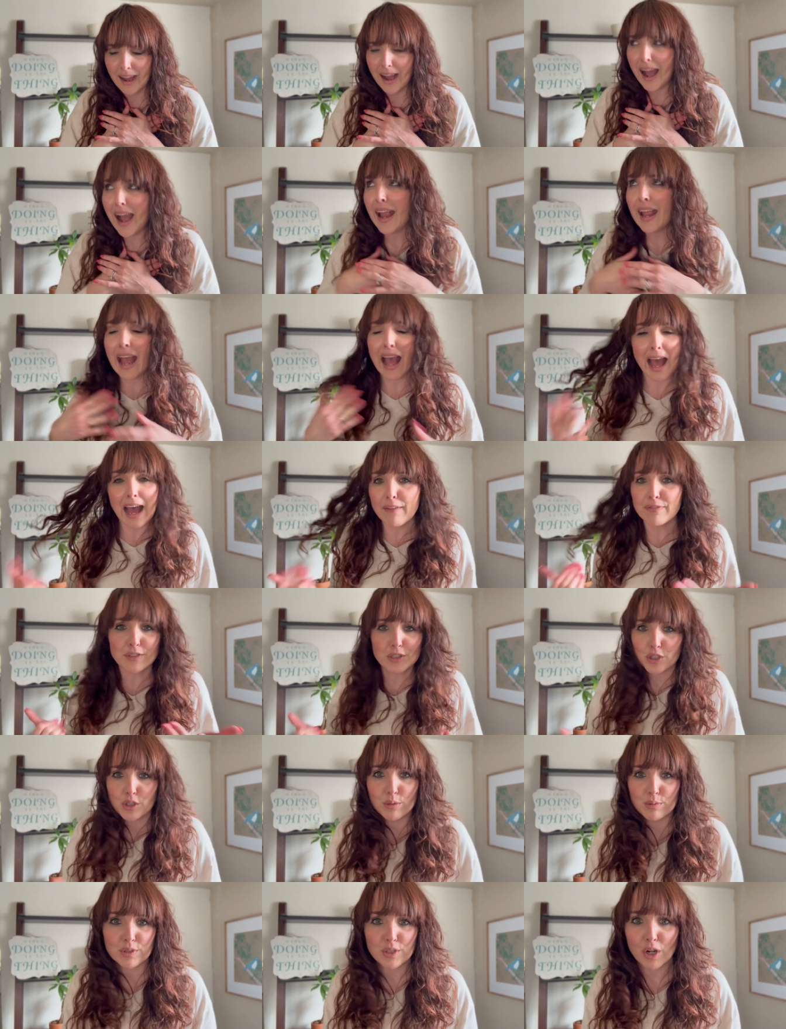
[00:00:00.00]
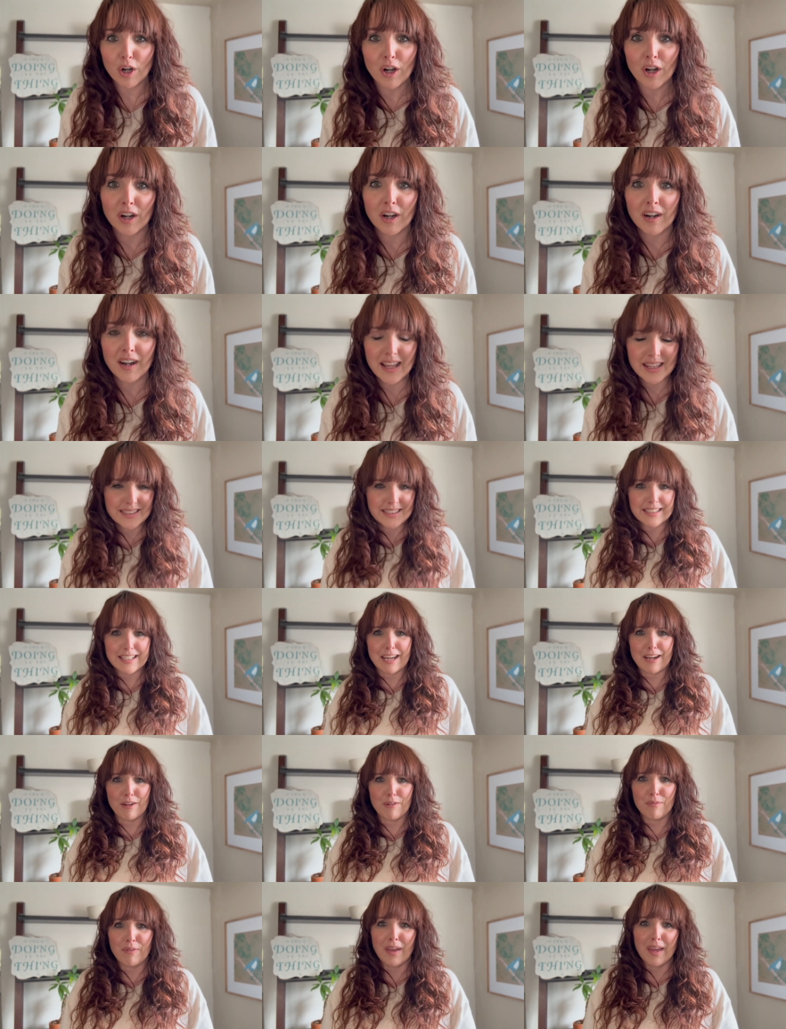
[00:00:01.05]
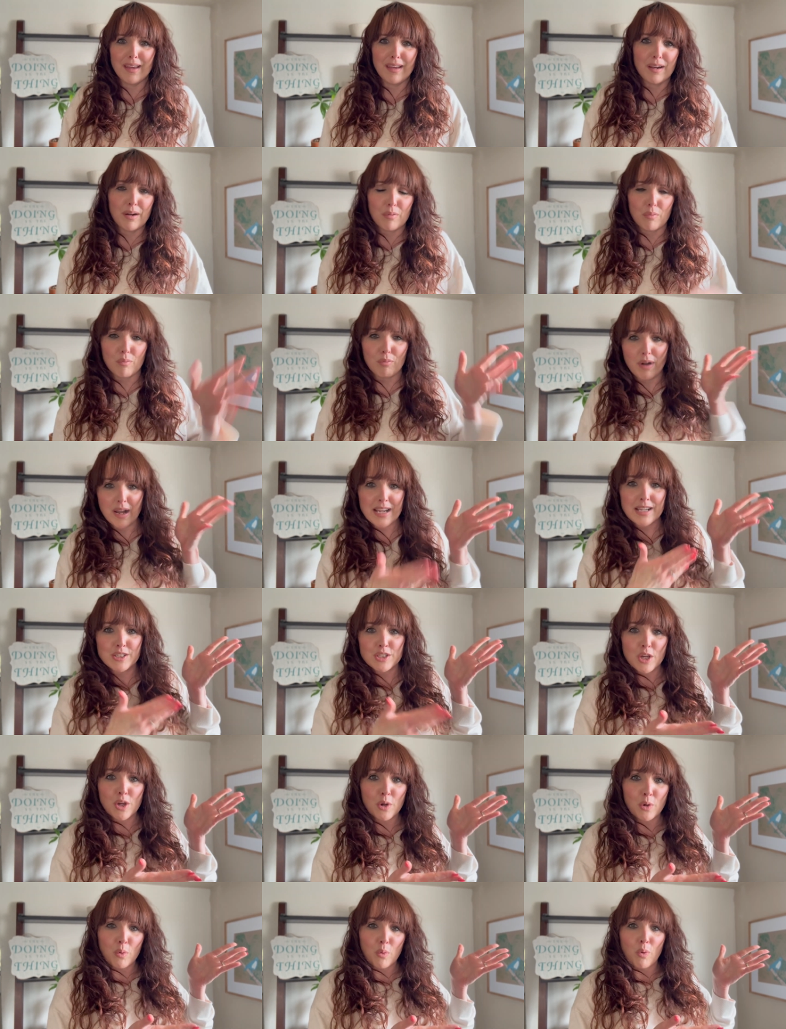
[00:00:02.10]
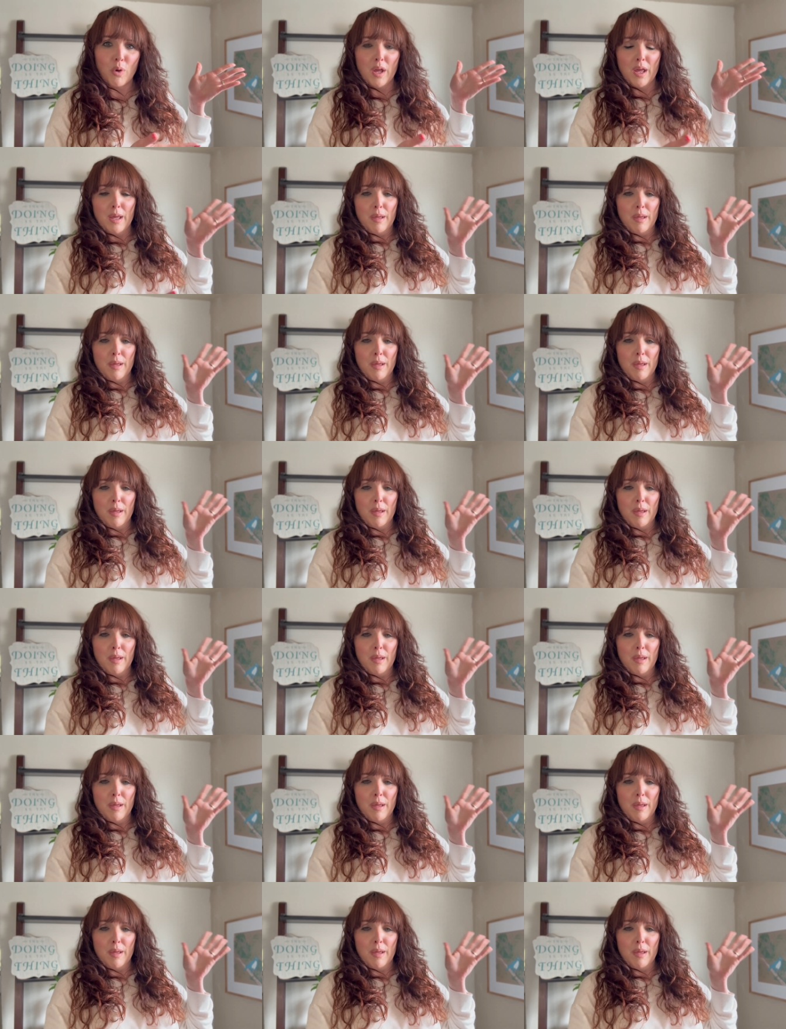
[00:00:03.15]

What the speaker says: I have to choose her instead of rando